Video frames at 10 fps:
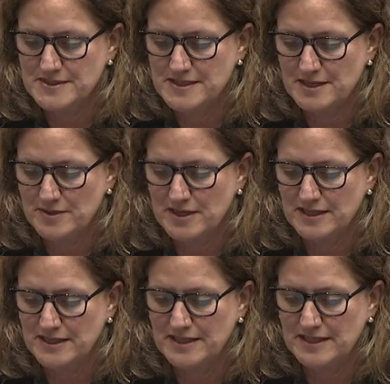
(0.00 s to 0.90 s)

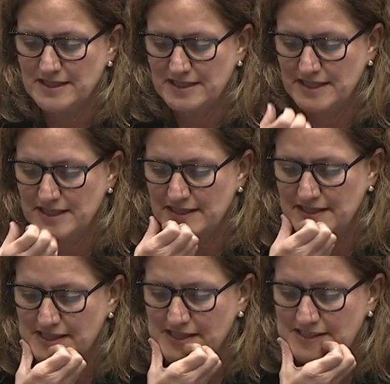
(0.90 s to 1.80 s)
seemingly
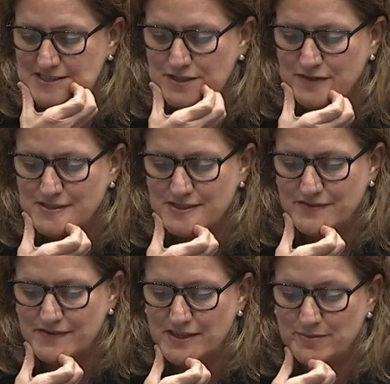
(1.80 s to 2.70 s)
these services
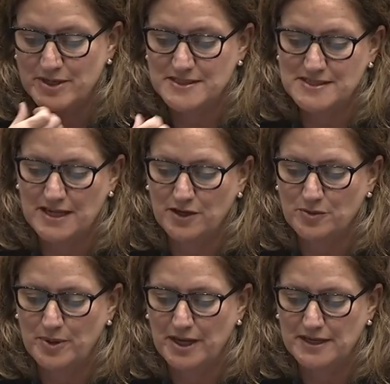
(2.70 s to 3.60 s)
have either been
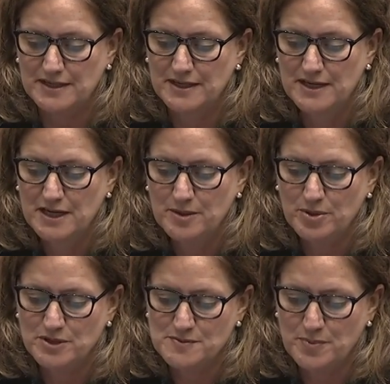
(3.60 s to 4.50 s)
scaled back,
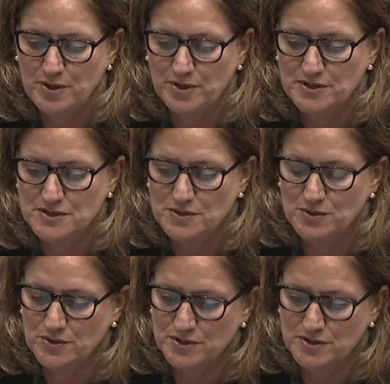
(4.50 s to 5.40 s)
postponed
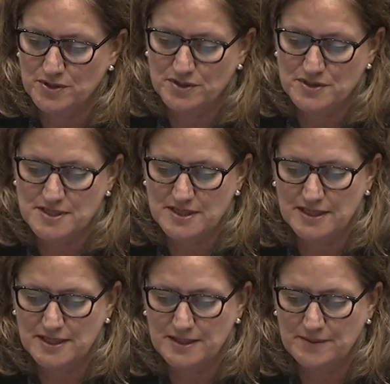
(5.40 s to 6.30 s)
or are not
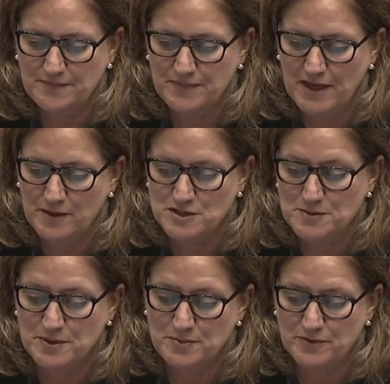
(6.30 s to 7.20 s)
able to
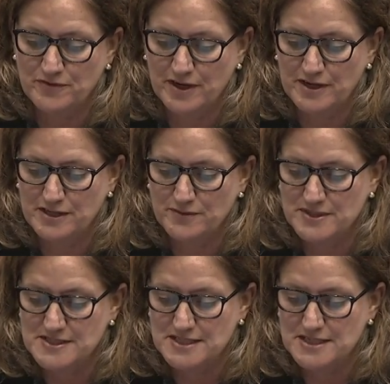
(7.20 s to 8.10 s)
be provided in
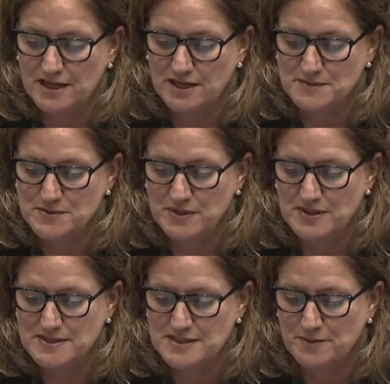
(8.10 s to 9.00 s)
recent times,
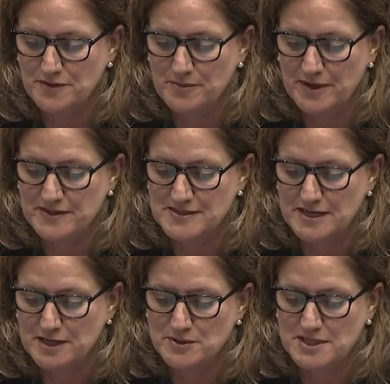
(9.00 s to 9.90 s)
with some of the mothers
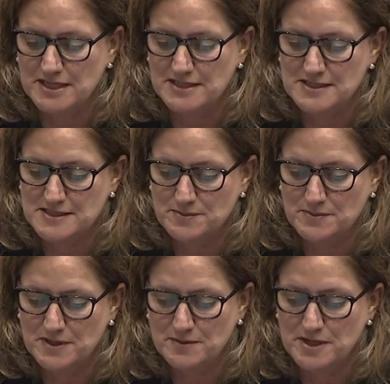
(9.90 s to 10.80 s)
unable to access
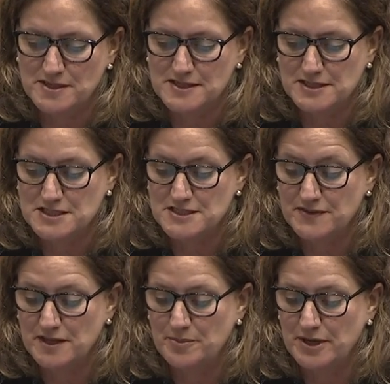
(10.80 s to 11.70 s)
immunisations
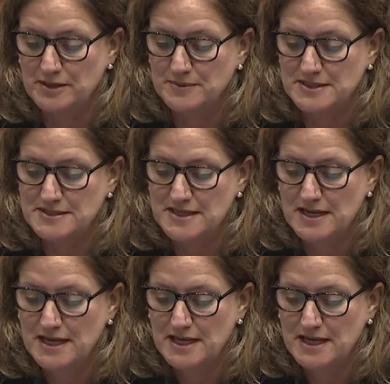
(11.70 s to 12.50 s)
for their babies,